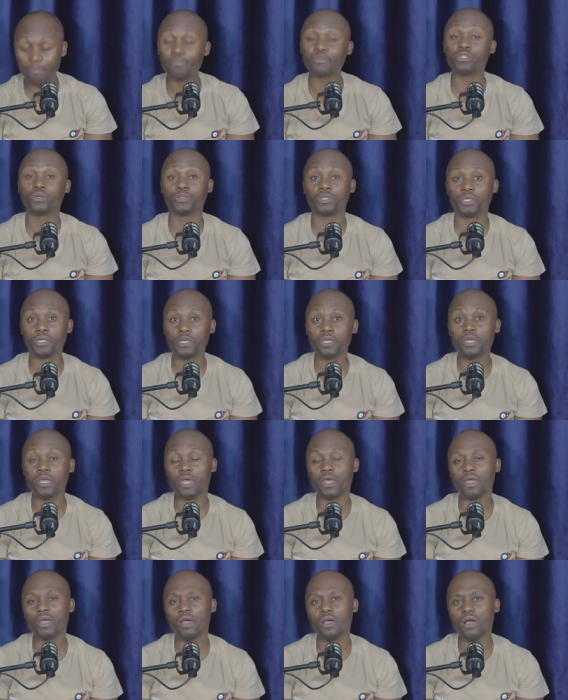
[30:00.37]
episode
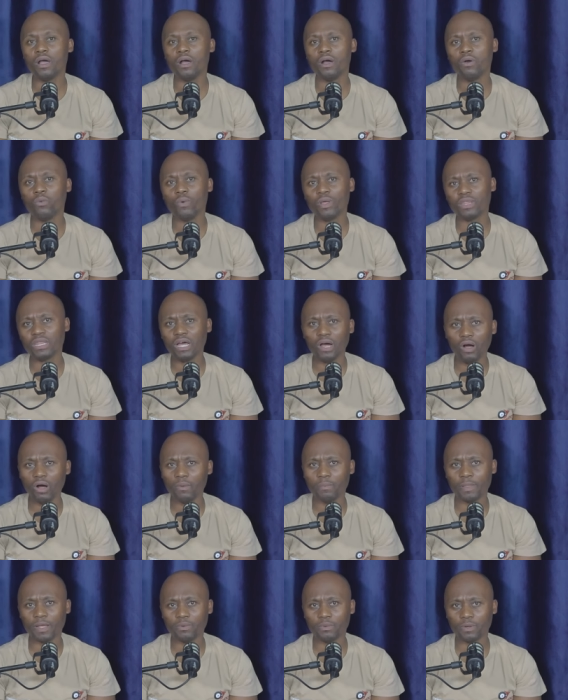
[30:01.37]
here with the
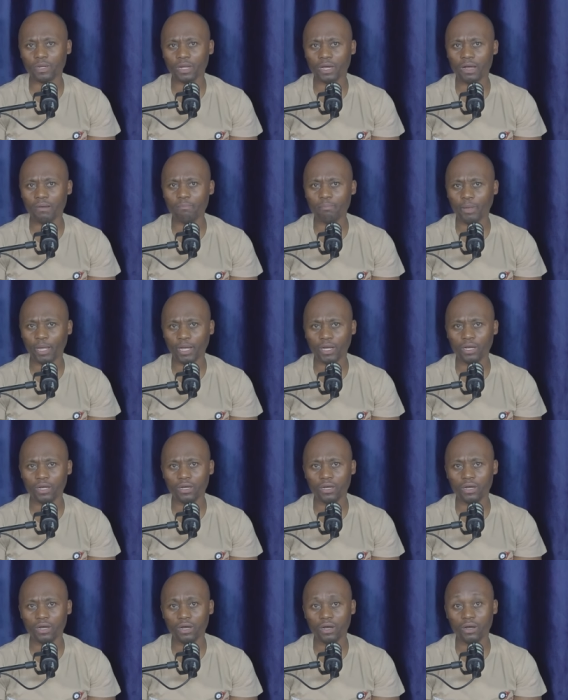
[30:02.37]
hope that we're going to come back
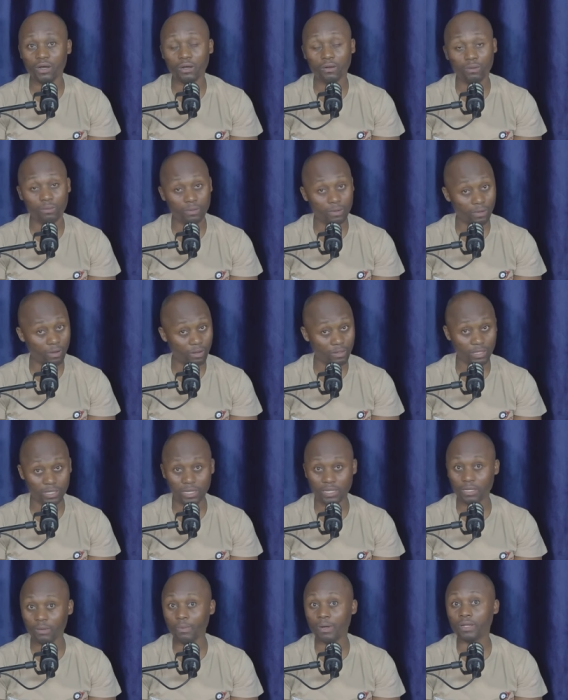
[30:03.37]
on
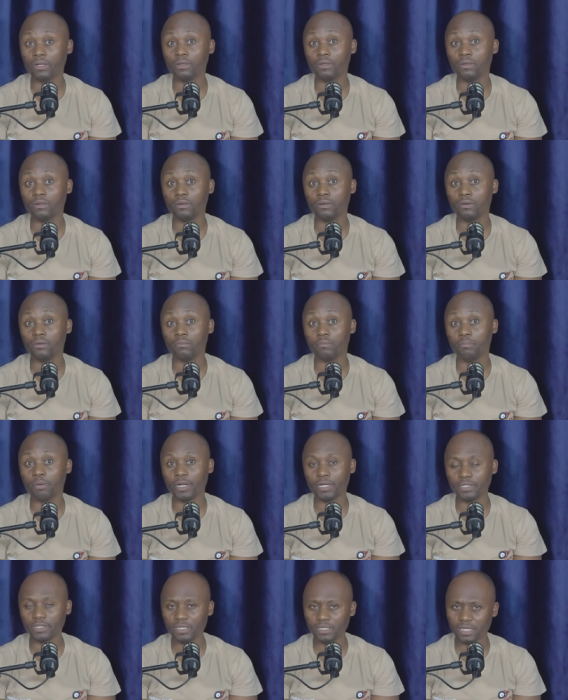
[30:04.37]
another one.
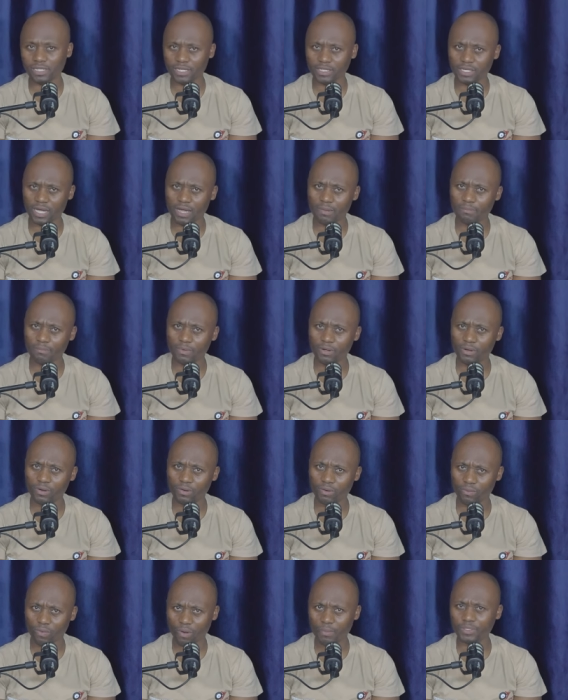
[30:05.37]
But until such a time
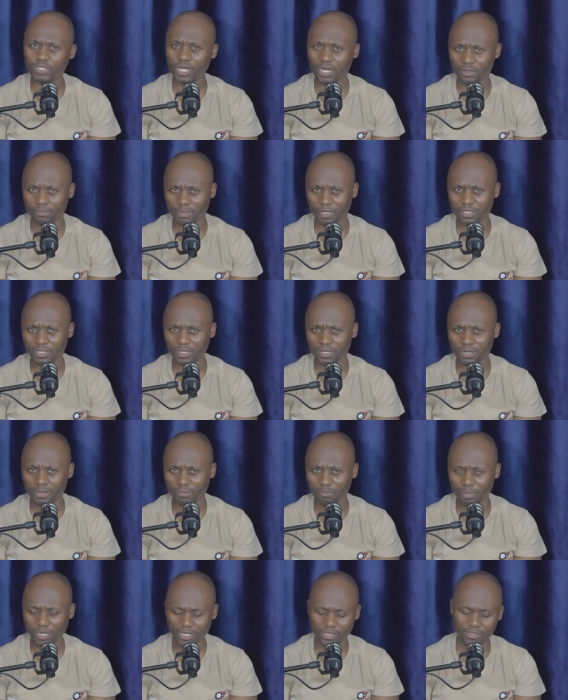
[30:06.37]
where we shall meet,
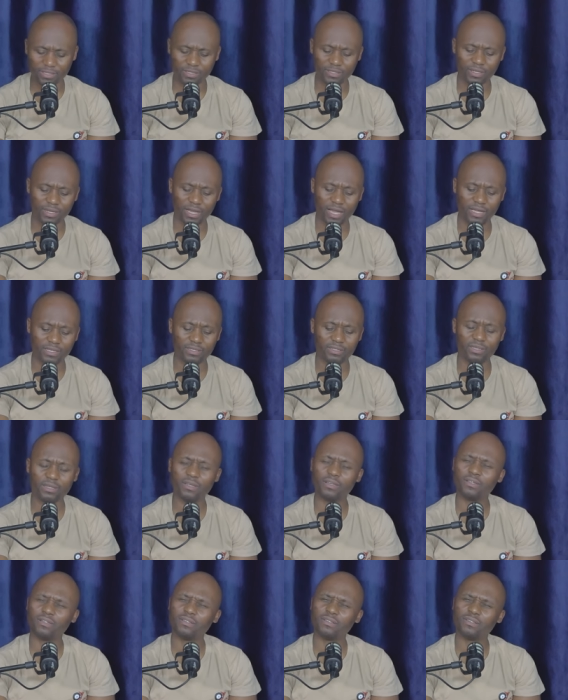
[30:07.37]
please, guys,
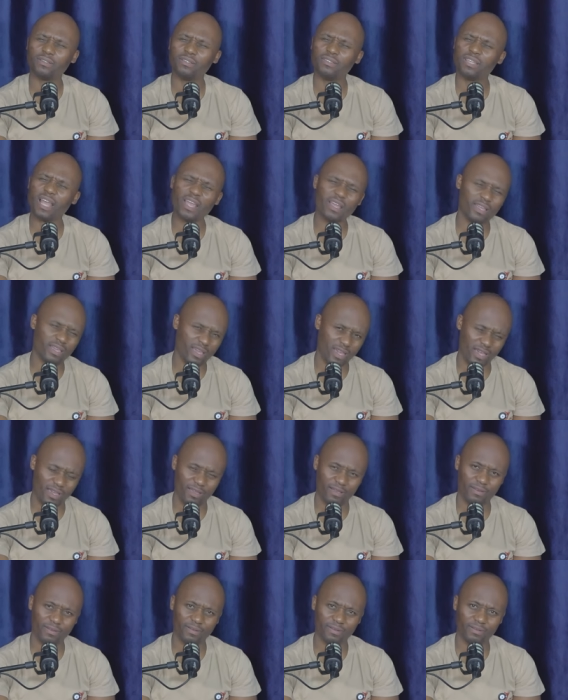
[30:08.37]
take
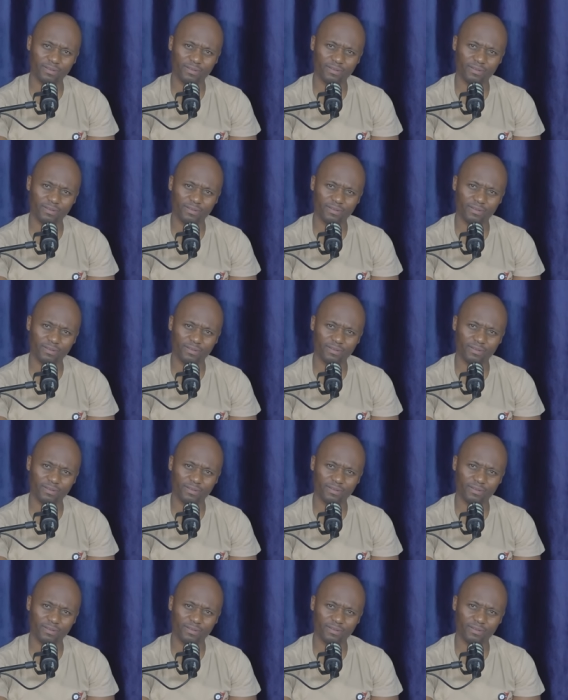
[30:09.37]
care.